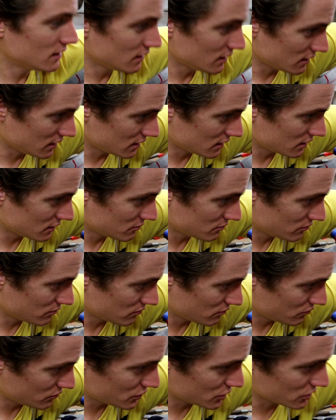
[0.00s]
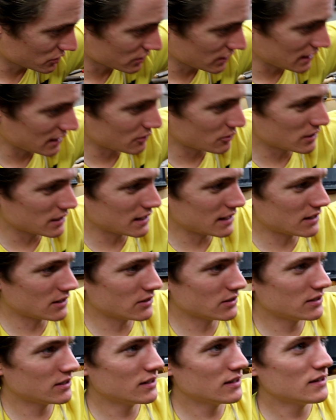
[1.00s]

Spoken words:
Pull that one out.